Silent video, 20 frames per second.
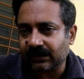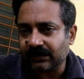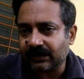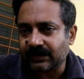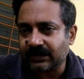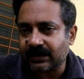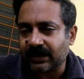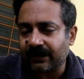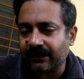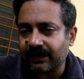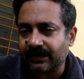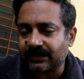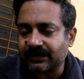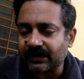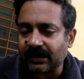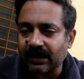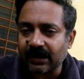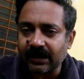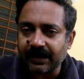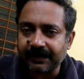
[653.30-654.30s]
just give
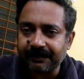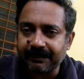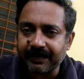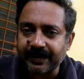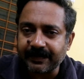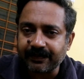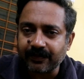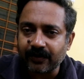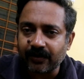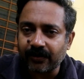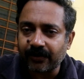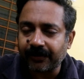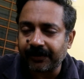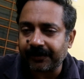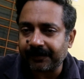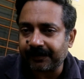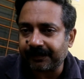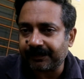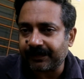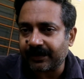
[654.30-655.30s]
it a bit more
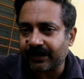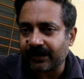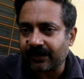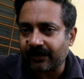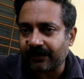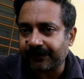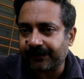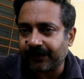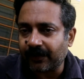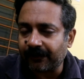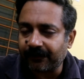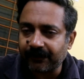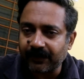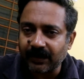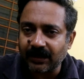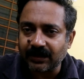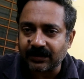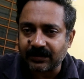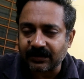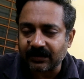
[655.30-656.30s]
of your
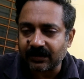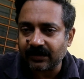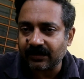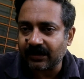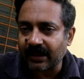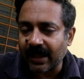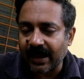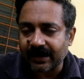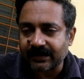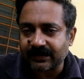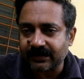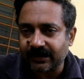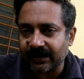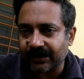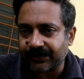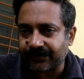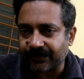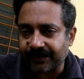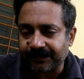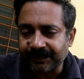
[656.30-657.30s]
feet in the
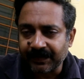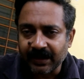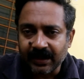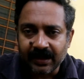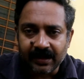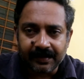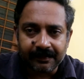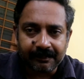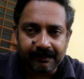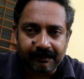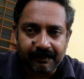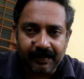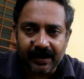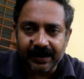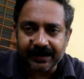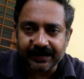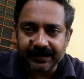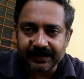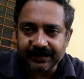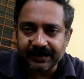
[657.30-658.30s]
accelerator.
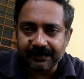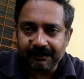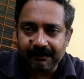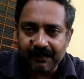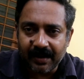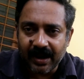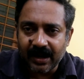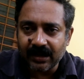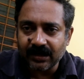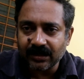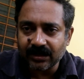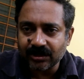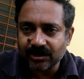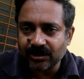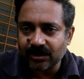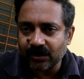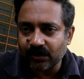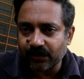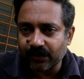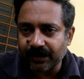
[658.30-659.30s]
But the main
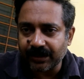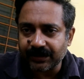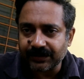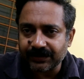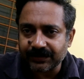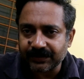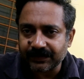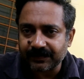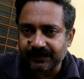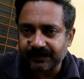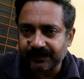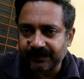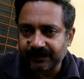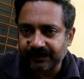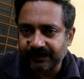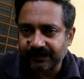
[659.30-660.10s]
issue is